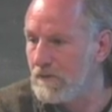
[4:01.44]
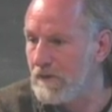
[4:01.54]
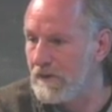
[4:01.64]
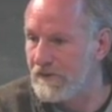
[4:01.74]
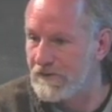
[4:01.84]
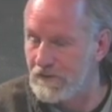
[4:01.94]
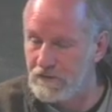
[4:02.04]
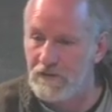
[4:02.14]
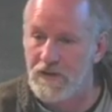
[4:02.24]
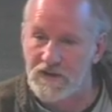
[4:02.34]
And so
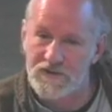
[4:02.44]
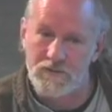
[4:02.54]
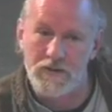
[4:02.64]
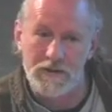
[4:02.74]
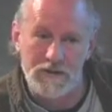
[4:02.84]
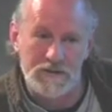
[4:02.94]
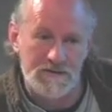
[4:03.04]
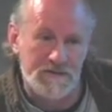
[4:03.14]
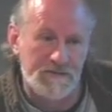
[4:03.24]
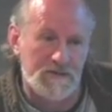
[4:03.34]
the next 20
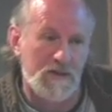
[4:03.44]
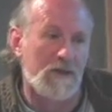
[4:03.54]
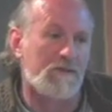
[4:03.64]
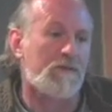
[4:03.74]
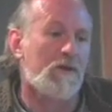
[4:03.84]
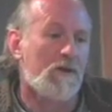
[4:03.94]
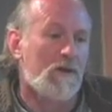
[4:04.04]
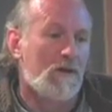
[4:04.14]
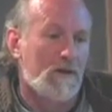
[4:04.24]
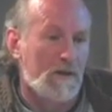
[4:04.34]
years of his life
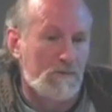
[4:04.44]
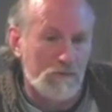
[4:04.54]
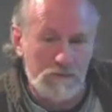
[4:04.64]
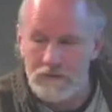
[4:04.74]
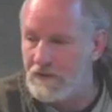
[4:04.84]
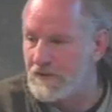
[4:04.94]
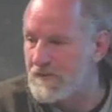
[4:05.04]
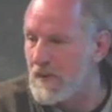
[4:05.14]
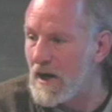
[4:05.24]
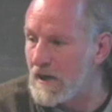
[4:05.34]
ruined his
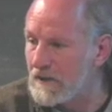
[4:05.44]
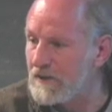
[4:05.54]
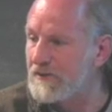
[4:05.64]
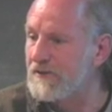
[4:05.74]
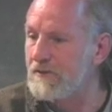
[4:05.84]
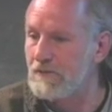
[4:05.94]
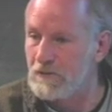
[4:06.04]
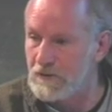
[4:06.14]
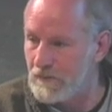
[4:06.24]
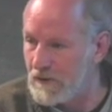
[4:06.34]
practice,
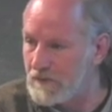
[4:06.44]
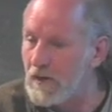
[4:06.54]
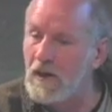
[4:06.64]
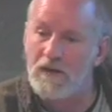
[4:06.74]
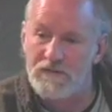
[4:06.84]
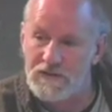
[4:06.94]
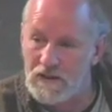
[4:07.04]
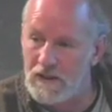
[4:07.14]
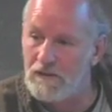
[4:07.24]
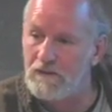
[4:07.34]
ruined a big part of his
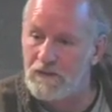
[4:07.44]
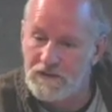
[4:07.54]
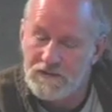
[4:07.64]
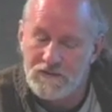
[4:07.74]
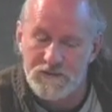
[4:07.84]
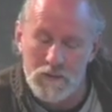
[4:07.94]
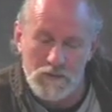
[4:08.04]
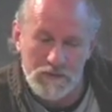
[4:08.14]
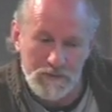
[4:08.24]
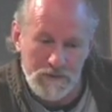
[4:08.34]
life. I spoke
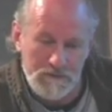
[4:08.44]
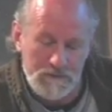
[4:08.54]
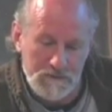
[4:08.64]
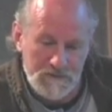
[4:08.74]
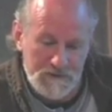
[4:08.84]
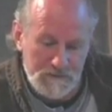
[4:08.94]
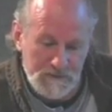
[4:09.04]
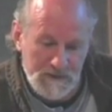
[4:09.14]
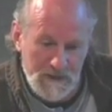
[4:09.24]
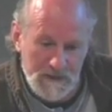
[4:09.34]
with him on the phone several
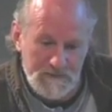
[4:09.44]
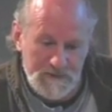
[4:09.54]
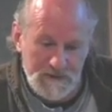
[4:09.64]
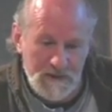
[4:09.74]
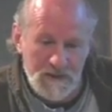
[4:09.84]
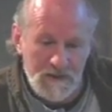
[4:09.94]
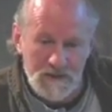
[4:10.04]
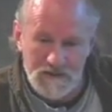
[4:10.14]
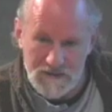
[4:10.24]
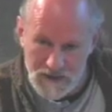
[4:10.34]
times, and
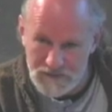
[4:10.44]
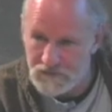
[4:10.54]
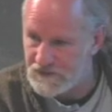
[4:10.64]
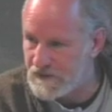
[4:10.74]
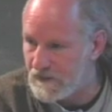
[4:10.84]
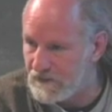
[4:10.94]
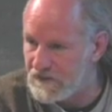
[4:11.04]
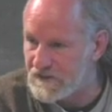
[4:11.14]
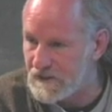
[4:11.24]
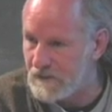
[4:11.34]
his life was never
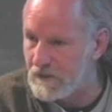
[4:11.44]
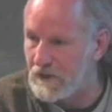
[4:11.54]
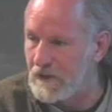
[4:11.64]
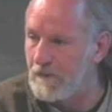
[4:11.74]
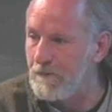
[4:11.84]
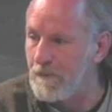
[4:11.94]
the same again.